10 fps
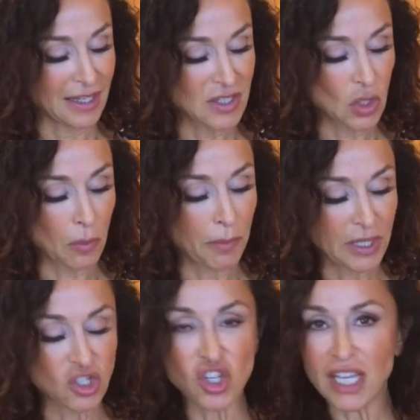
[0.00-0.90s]
some
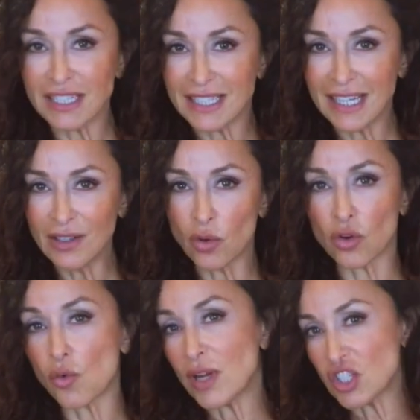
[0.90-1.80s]
pancetta
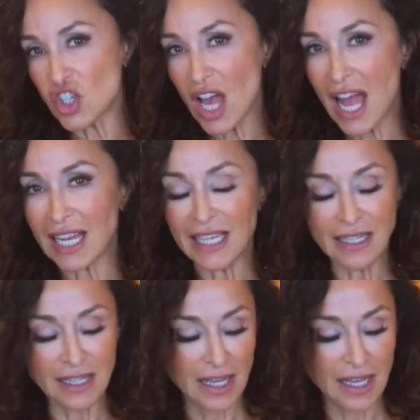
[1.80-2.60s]
or guanciale.